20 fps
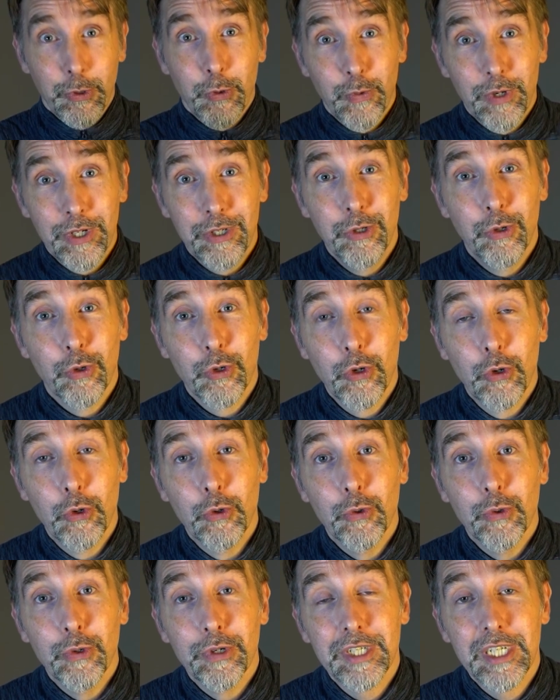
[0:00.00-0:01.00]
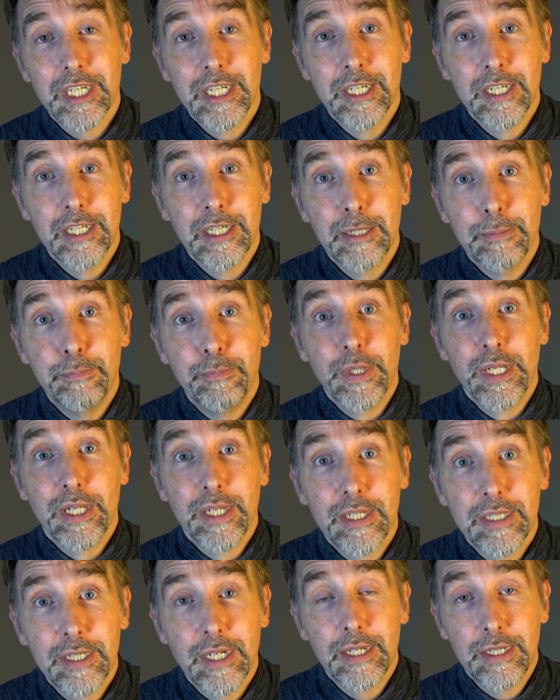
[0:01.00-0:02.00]
or when you're caught in a
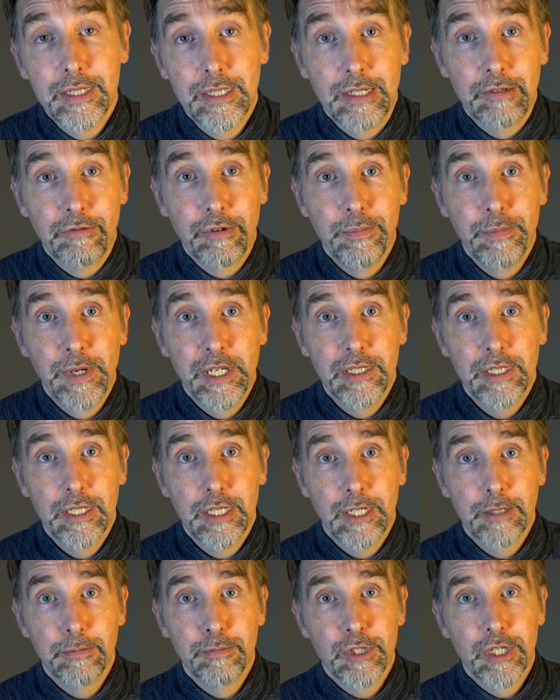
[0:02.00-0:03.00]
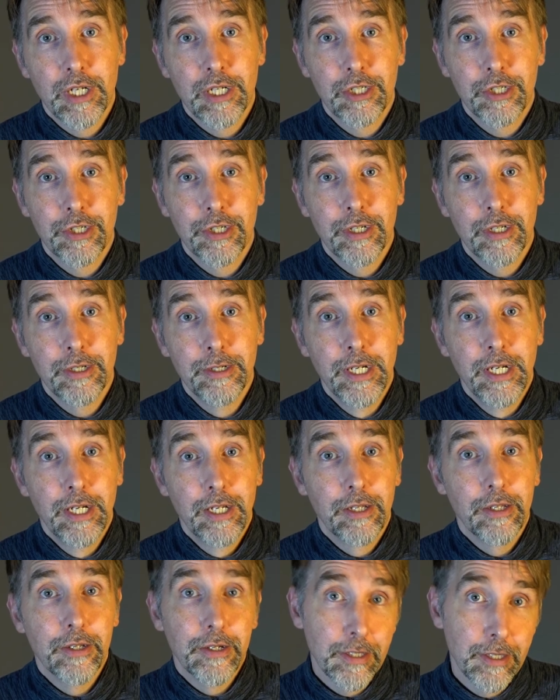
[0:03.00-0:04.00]
debilitating romantic obsession
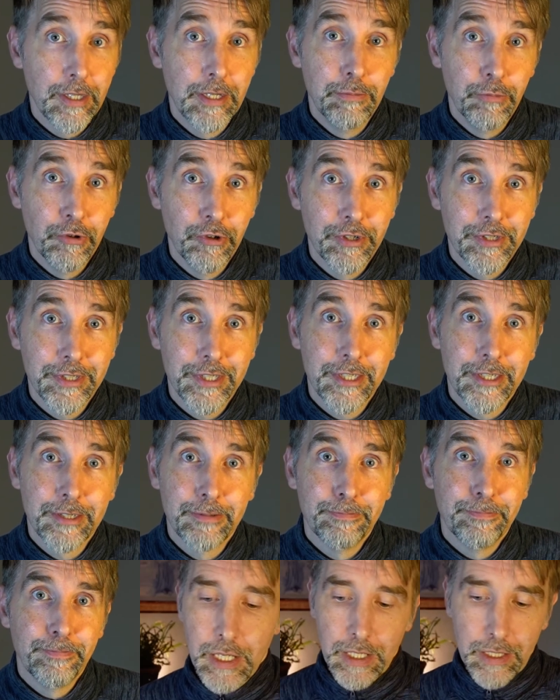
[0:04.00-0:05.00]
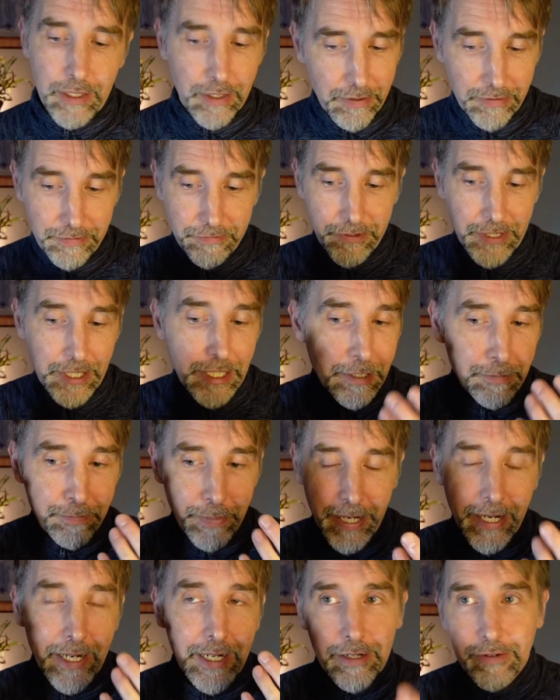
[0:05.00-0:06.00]
like limerence. The
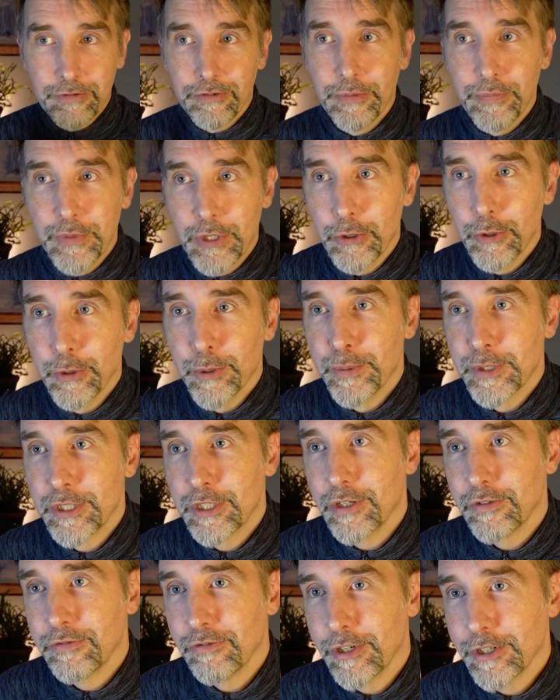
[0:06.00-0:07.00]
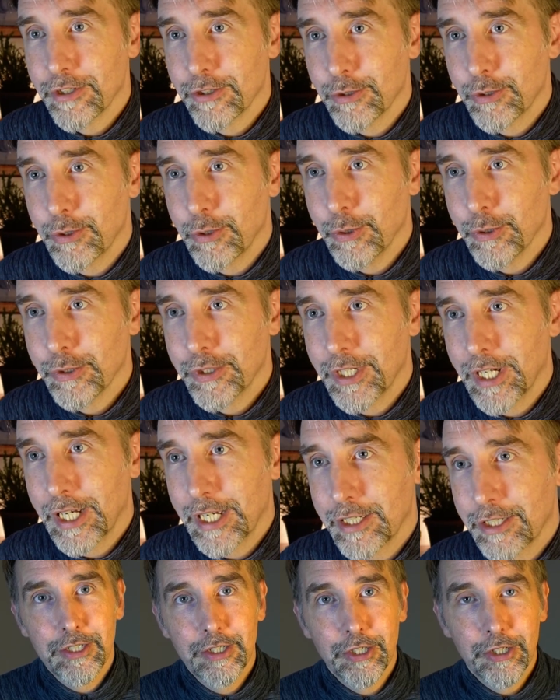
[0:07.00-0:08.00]
feedback from the orbitofrontal
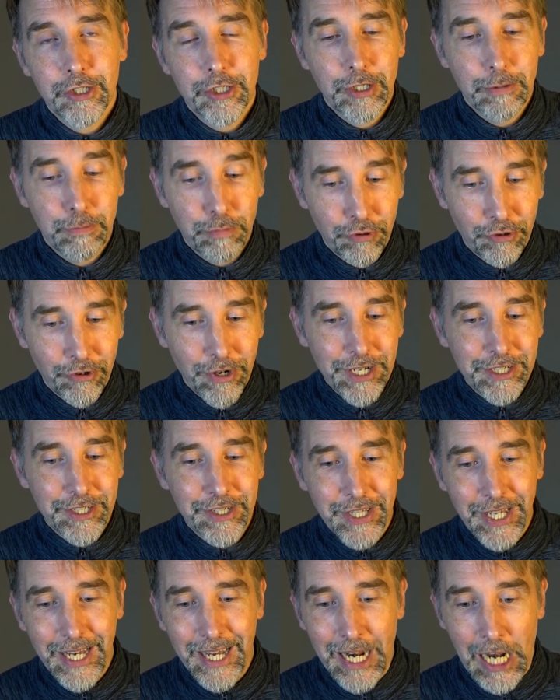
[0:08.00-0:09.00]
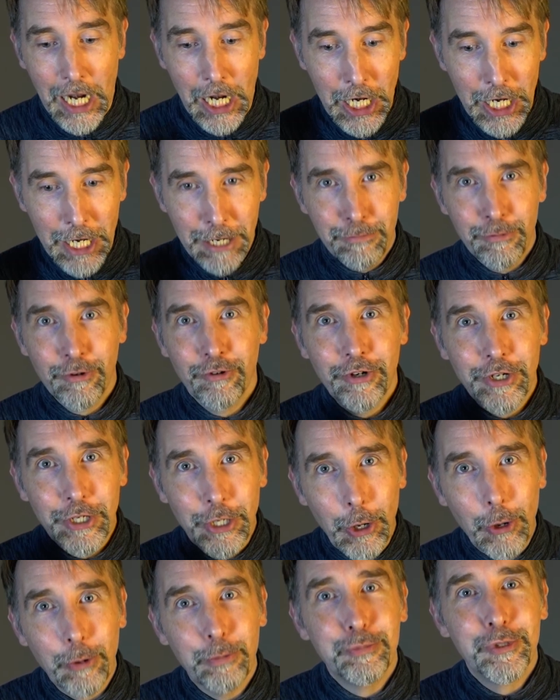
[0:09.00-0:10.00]
cortex to suppress that limerent
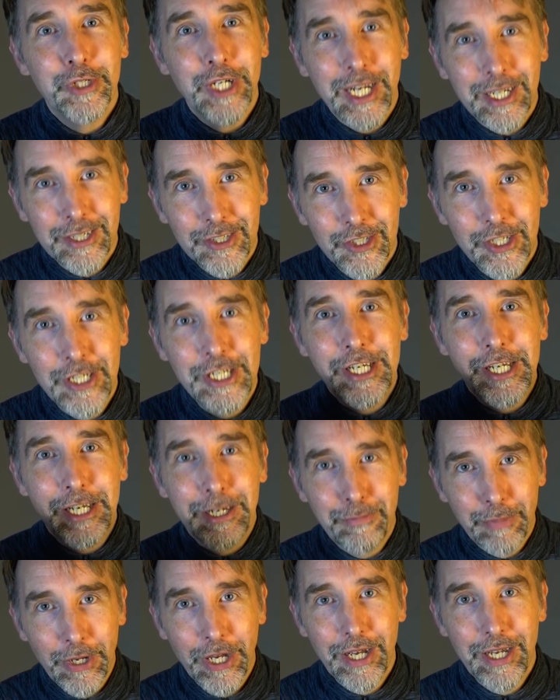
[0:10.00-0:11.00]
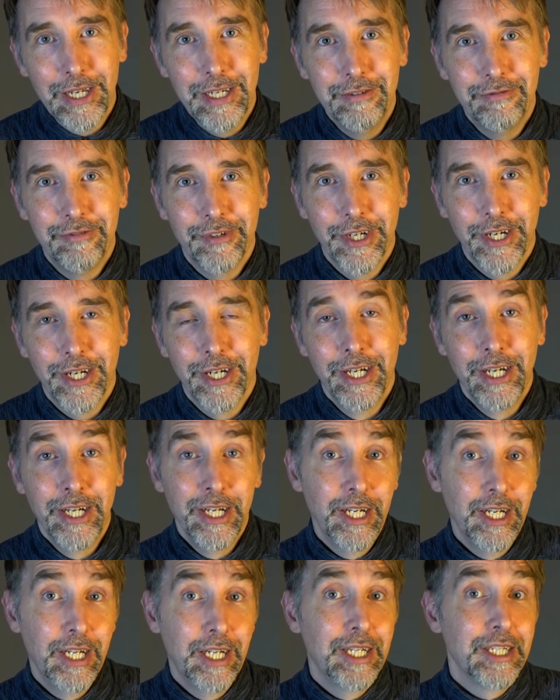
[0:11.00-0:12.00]
object seeking behavior
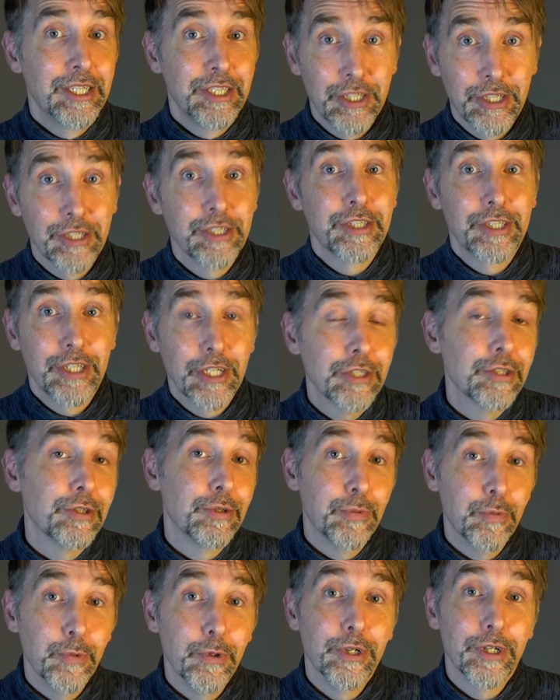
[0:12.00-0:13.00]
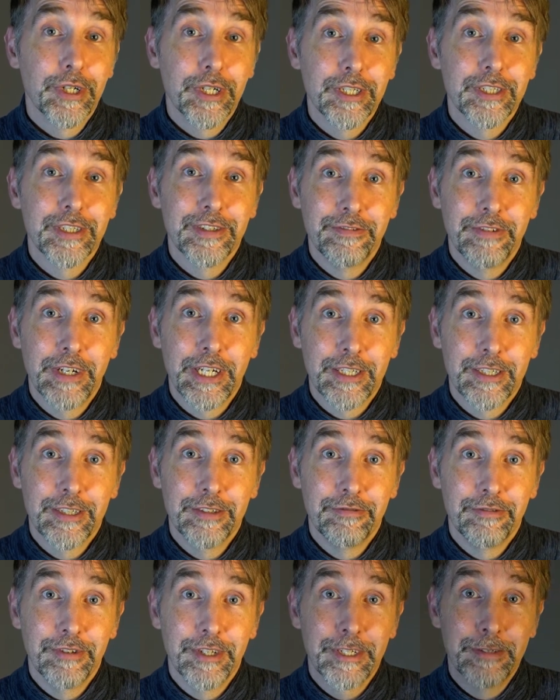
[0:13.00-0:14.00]
just doesn't work as
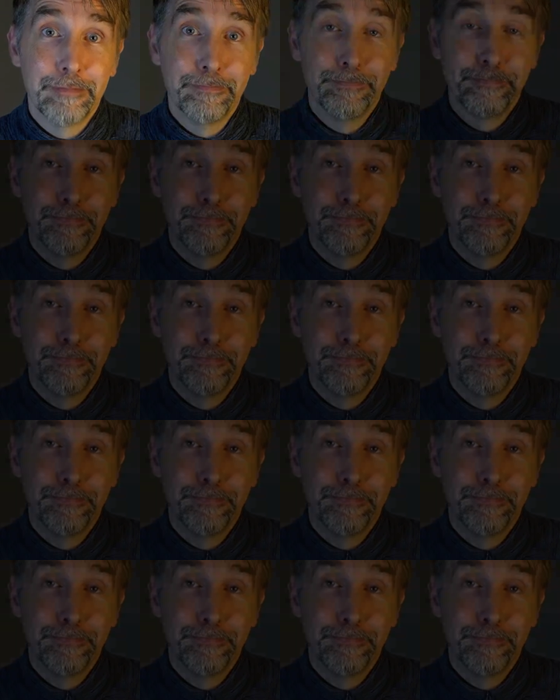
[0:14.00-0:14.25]
effectively.